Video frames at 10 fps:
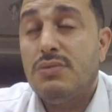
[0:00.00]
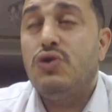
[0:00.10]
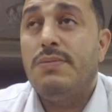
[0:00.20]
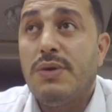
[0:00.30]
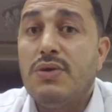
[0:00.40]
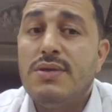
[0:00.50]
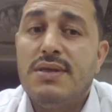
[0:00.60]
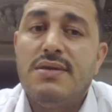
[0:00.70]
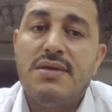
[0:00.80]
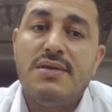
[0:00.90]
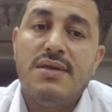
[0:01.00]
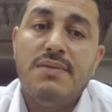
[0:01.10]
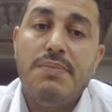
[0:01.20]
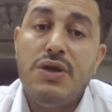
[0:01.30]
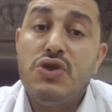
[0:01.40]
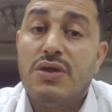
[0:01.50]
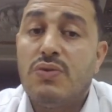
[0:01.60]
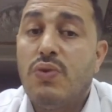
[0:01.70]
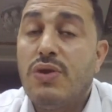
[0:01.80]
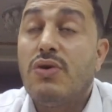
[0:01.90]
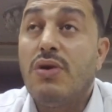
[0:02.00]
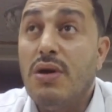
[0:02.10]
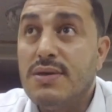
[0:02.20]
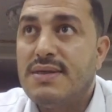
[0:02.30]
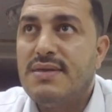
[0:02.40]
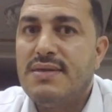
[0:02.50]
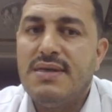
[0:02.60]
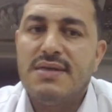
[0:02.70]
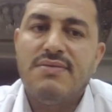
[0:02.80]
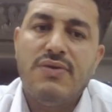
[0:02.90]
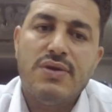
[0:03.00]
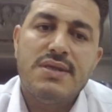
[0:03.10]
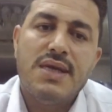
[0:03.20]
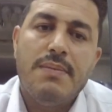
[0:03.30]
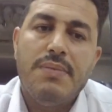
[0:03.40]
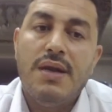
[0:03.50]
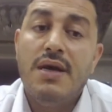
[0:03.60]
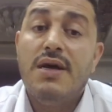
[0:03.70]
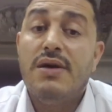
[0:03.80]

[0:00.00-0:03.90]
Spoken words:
should be considered in patients with Crohn's disease, for example,